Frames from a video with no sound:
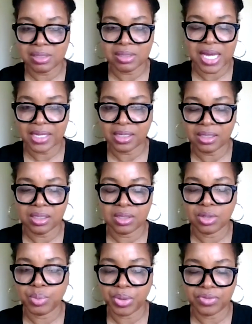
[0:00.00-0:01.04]
colliding
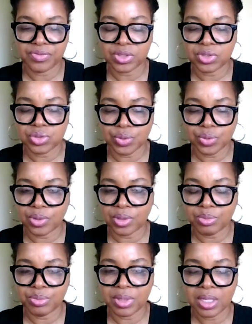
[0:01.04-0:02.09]
in the perfect
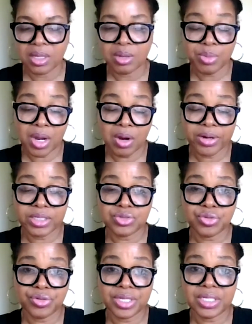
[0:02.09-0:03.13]
storm, my heart
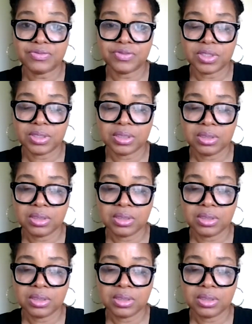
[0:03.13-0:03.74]
is grieved.